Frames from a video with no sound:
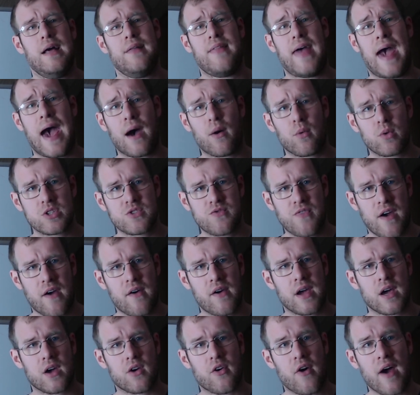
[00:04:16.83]
That was
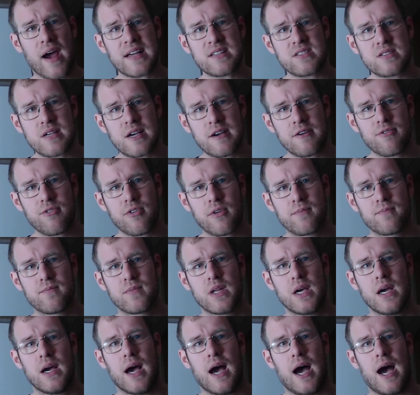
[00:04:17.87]
very aggressive.
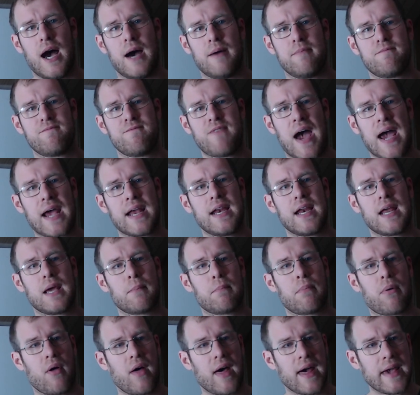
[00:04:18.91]
Um,
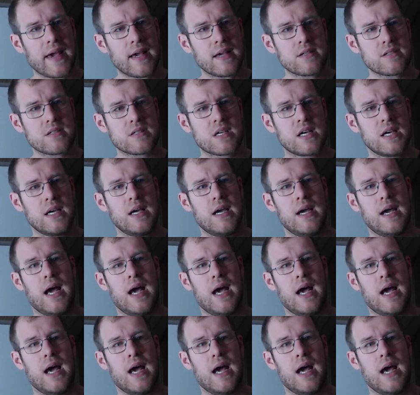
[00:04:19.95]
finding plays,